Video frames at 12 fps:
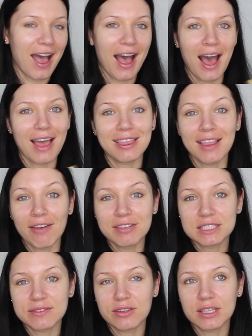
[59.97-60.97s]
I love
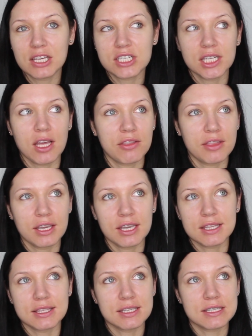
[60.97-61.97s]
this foundation. I
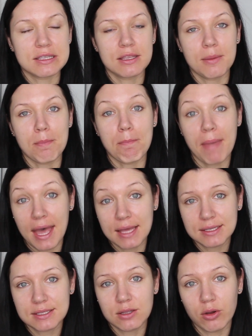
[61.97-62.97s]
think it is the
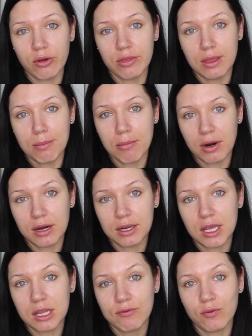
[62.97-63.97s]
best on the
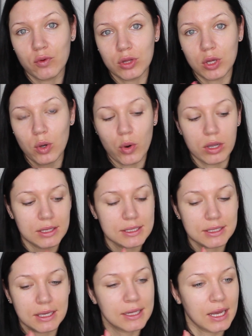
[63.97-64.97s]
market the oily
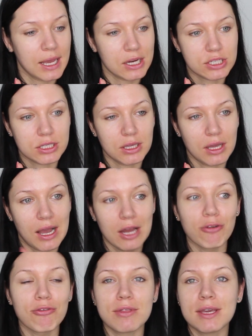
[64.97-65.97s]
skin. I
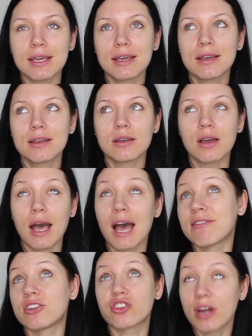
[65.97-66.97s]

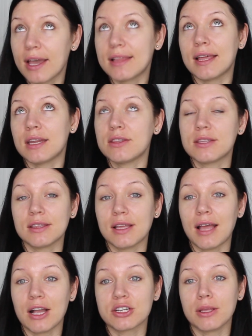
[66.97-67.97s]
haven't tried anything
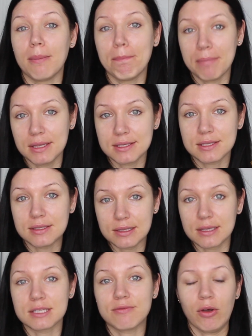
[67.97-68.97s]
that actually beats
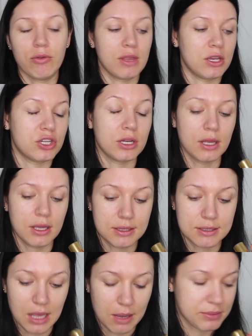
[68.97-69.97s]
this foundation.
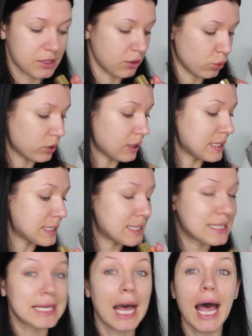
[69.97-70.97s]
It's absolutely
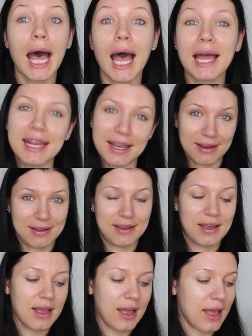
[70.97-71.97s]
stunning
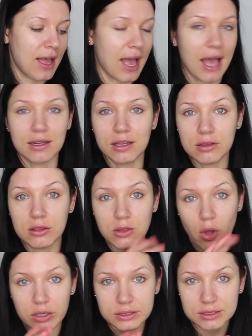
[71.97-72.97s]
and it
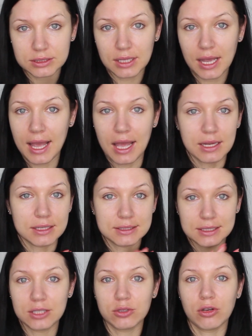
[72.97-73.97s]
locks and it
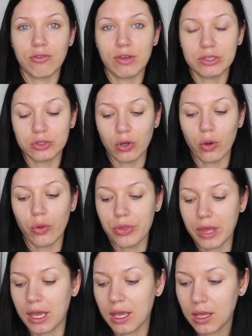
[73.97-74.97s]
stays on your face the whole
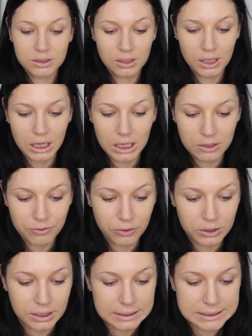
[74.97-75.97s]
day. And
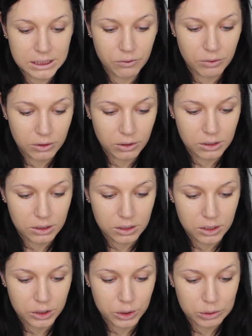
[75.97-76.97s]
for the concealer, we're
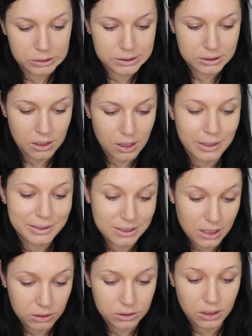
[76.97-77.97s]
gonna use
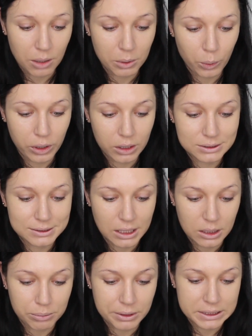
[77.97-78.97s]
Estee Lauder Double Wear
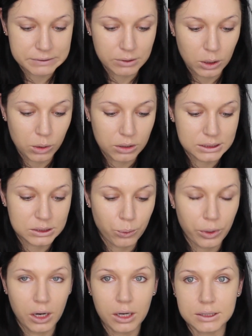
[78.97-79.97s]
Stay in Place Flawless
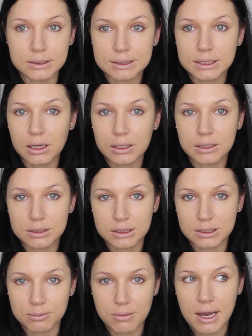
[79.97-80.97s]
Wear Concealer. This
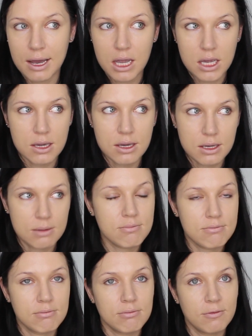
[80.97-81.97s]
is my
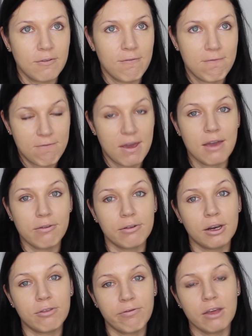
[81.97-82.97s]

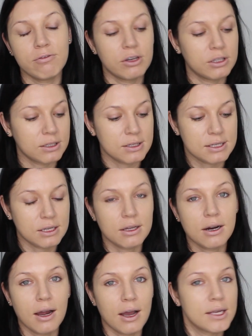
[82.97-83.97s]
favorite
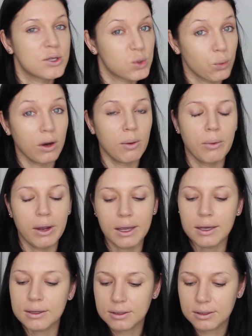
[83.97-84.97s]
concealer. I swear by
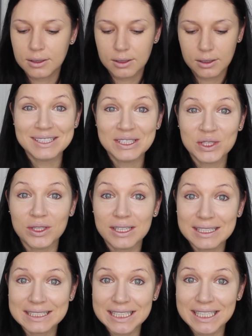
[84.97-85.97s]
it. So the
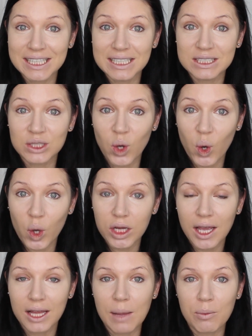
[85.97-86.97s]
concealer is
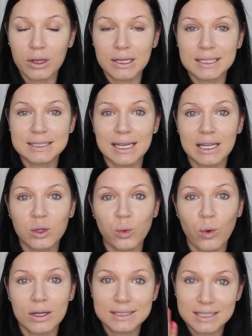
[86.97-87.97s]
on and I'm gonna set
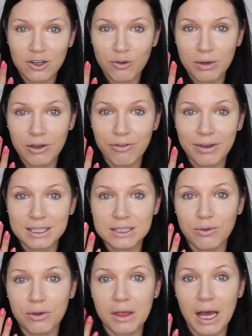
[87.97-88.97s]
one side of my
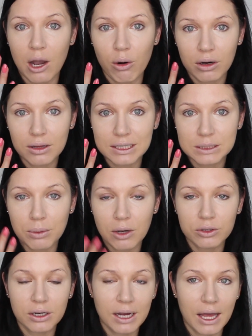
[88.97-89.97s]
face with Hourglass
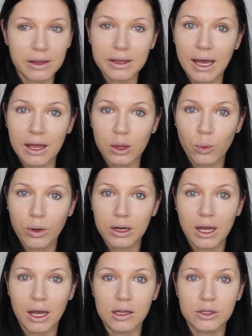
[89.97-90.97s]
powder and the other
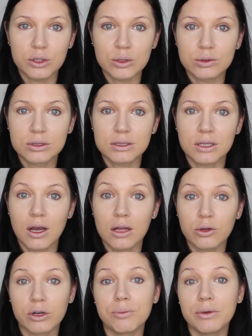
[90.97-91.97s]
one I'll use
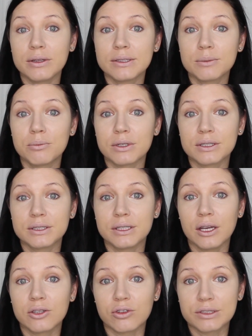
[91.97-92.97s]

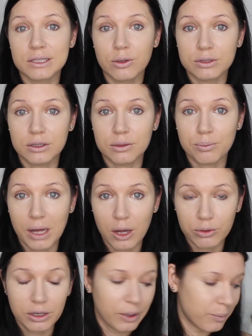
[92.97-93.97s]
Mercier translucent
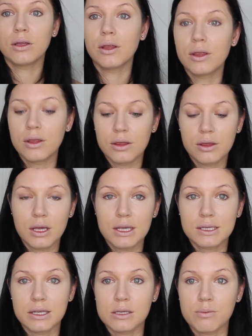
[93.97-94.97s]
powder.
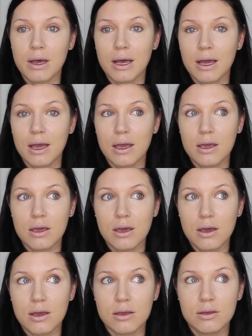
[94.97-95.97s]
This is
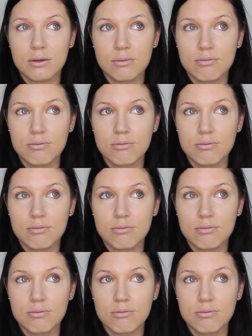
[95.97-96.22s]
my